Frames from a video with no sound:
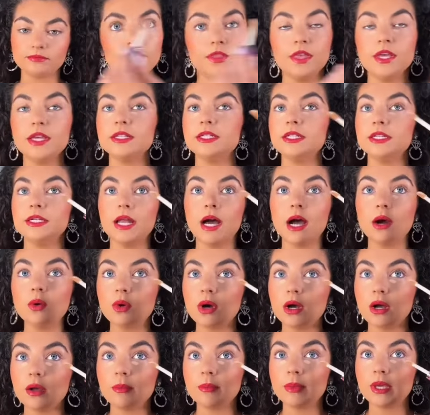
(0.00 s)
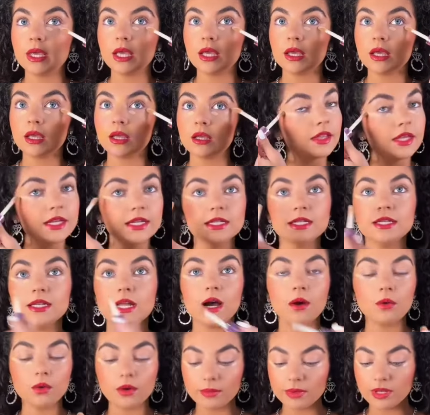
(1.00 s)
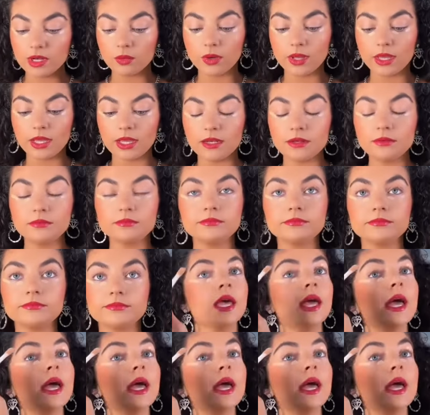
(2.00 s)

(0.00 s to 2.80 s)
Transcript: They did not want me. They did not want me to win.